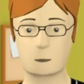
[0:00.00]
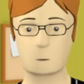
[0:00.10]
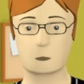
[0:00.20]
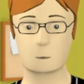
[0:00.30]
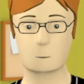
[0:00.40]
I
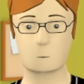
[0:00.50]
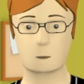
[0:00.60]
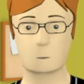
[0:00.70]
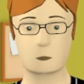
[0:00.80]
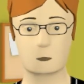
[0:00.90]
am going to
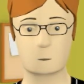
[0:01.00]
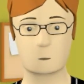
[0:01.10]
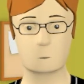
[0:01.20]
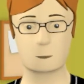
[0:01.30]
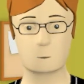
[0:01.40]
the
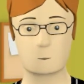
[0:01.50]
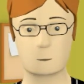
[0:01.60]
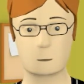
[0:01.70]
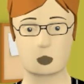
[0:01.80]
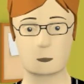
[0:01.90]
bathroom to
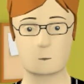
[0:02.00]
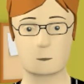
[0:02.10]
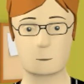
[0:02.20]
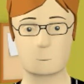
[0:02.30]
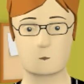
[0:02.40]
check out
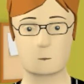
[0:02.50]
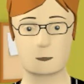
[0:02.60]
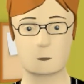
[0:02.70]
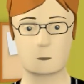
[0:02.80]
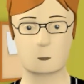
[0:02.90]
Jayden
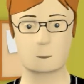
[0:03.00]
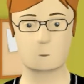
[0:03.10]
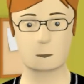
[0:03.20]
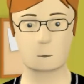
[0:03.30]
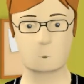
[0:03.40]
James her
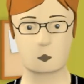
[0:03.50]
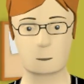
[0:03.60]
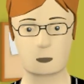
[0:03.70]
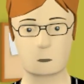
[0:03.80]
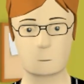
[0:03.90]
new
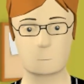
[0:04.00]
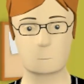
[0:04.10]
iPhone app.